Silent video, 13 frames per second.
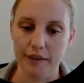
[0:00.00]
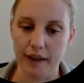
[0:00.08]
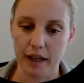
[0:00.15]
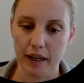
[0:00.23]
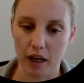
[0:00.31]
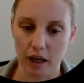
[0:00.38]

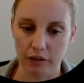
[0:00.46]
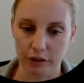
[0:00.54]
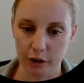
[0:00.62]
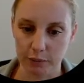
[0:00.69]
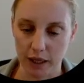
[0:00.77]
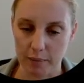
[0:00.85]
I
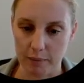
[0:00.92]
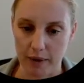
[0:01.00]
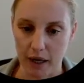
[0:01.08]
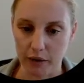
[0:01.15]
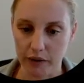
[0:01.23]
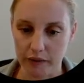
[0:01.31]
hover my
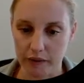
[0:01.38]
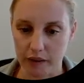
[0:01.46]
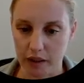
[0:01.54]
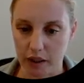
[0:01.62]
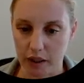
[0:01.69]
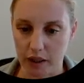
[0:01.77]
mouse
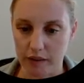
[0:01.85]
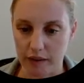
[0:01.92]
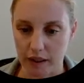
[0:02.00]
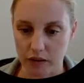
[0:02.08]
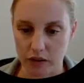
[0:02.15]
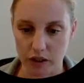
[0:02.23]
in the
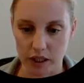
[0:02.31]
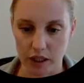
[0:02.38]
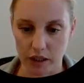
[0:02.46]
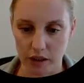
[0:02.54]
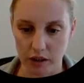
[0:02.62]
center here,